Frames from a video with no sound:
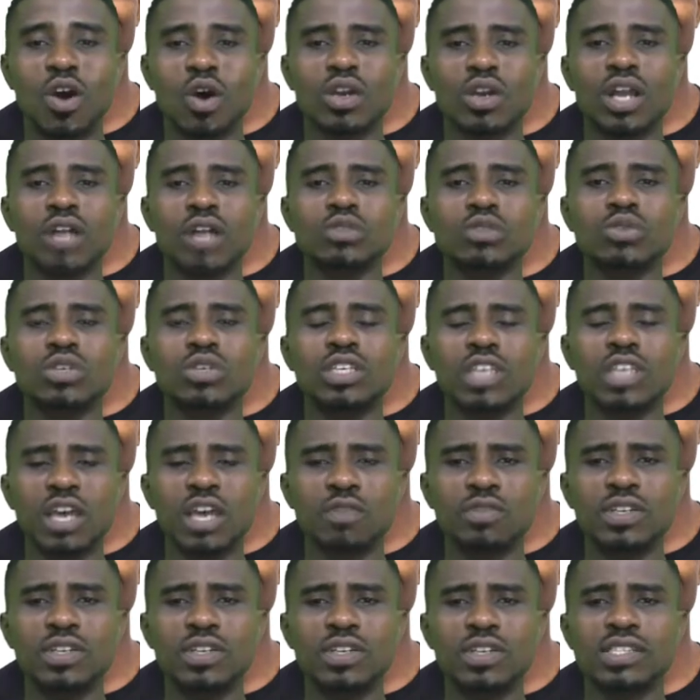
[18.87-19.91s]
on how to
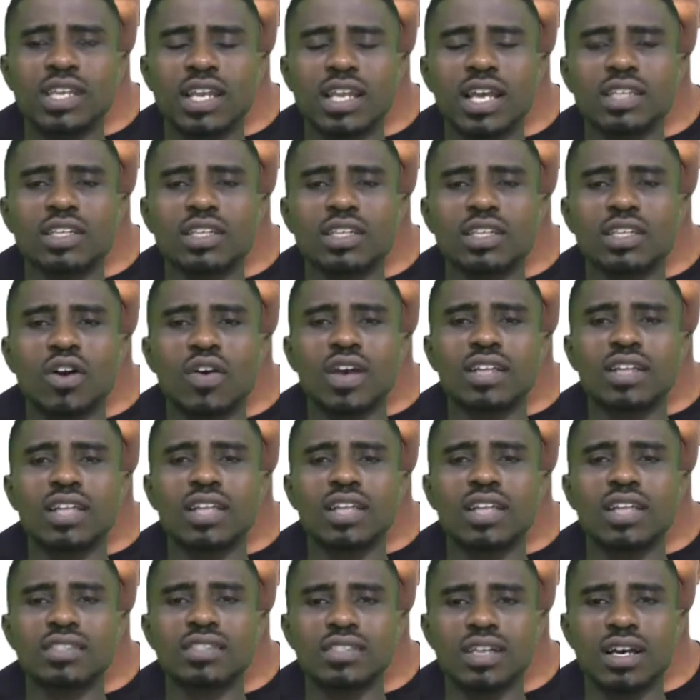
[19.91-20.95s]
carefully select the
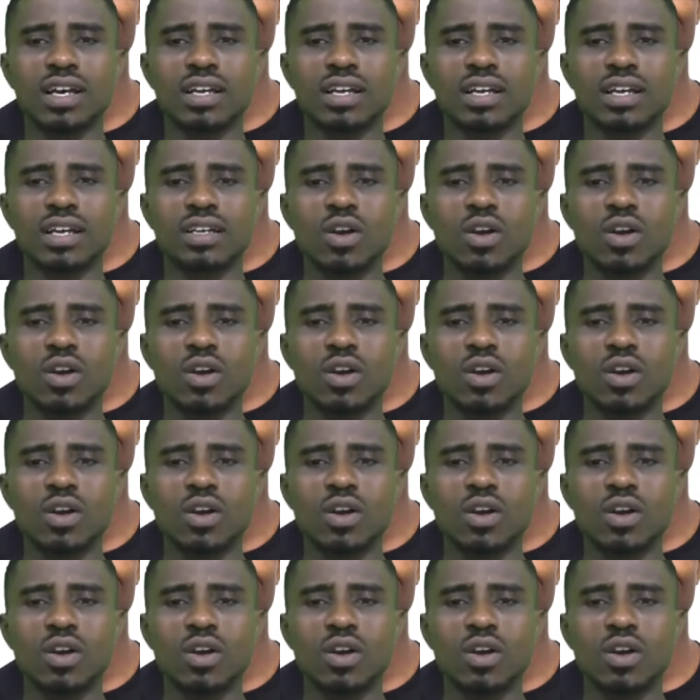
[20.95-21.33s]
correct answer